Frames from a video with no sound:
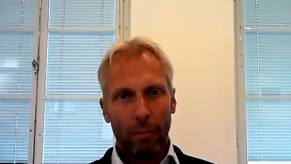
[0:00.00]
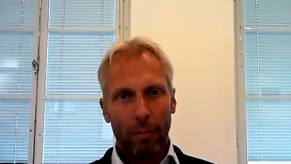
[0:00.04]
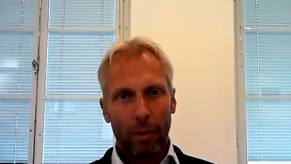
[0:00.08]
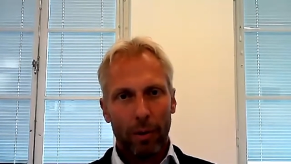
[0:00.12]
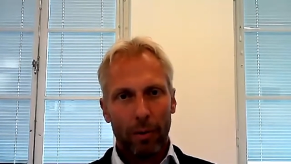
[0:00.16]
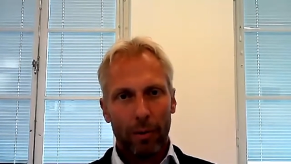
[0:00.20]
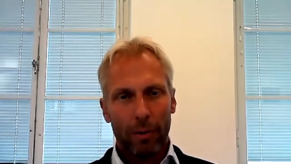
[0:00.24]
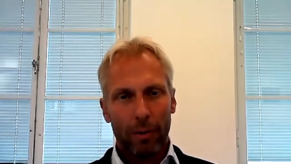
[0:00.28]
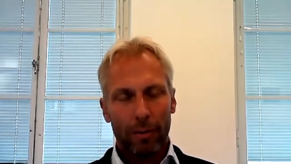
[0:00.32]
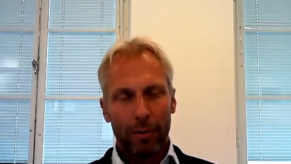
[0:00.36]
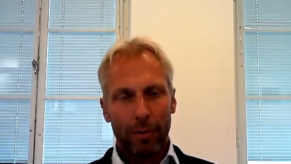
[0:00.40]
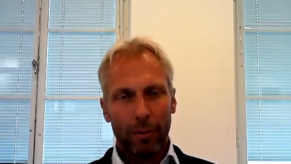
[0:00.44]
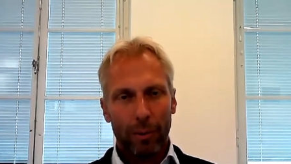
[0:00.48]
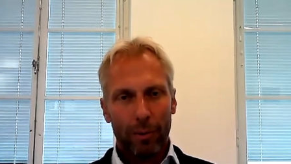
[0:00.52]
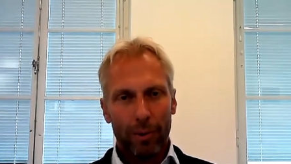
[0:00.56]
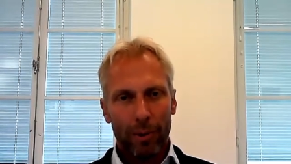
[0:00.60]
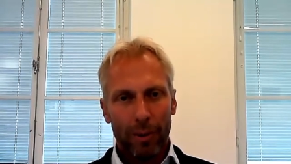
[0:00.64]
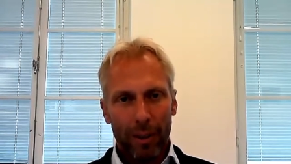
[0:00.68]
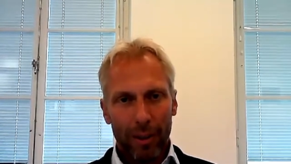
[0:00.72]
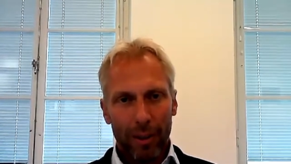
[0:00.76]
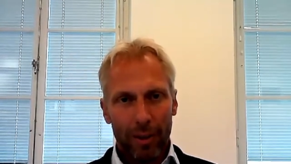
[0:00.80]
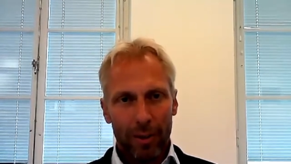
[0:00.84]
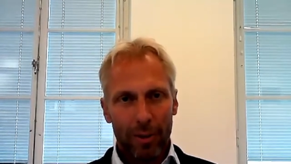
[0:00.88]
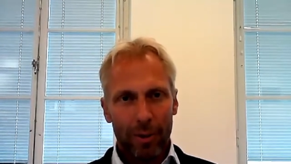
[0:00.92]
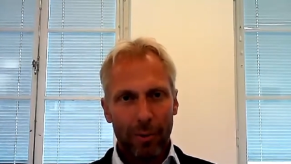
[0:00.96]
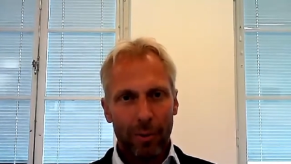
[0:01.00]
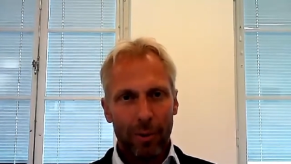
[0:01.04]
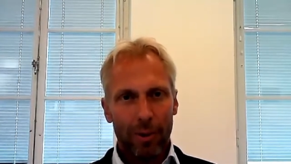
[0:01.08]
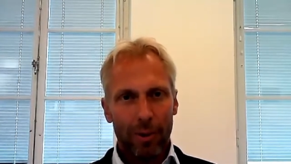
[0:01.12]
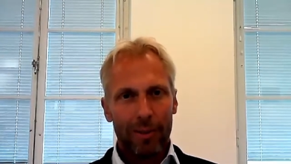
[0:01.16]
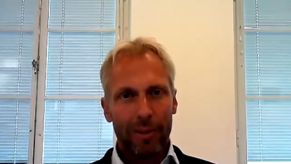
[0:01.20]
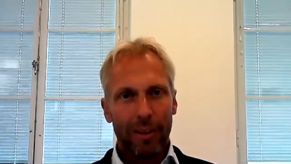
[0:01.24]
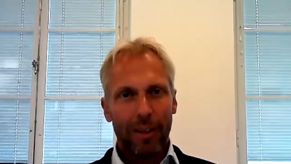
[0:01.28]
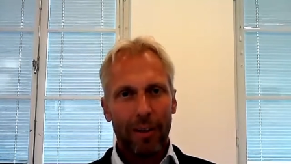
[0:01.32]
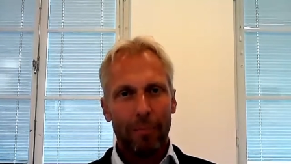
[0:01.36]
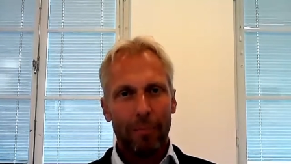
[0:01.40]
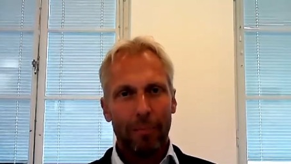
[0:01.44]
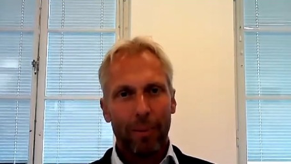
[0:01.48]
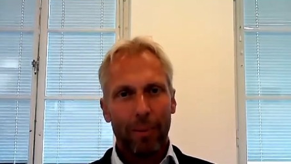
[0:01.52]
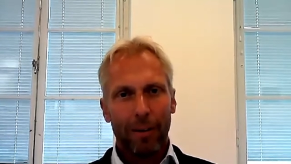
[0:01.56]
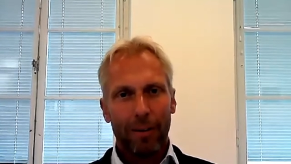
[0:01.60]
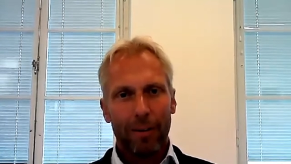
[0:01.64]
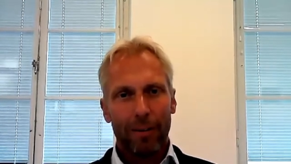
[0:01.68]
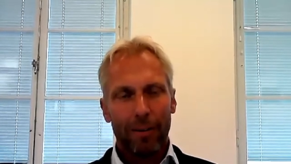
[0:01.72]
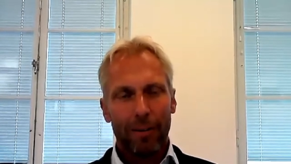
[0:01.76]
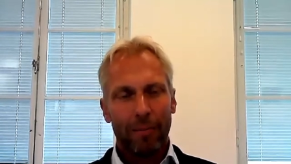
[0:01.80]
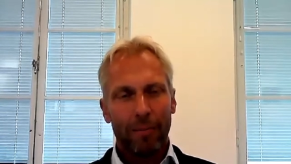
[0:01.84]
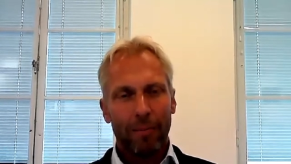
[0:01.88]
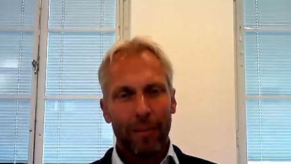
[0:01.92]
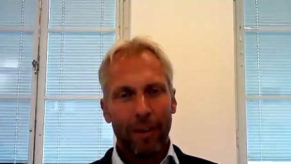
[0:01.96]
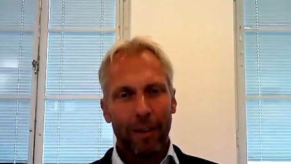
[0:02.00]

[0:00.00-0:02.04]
because also the insurance companies